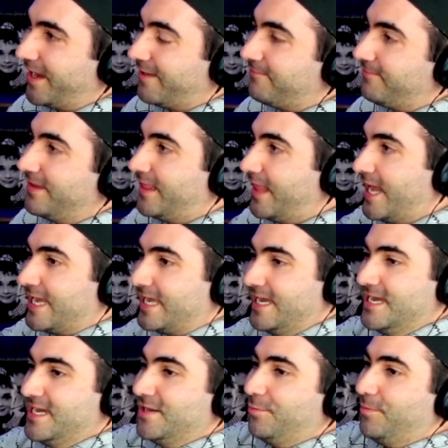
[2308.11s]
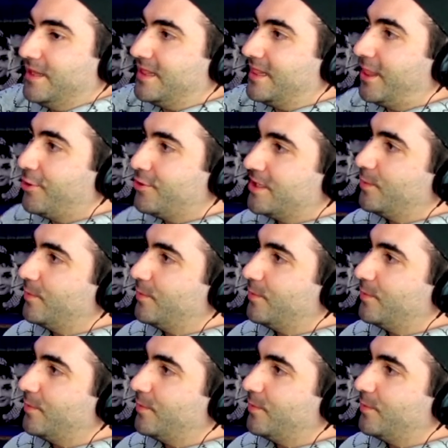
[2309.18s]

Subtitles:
I feel like with Loki,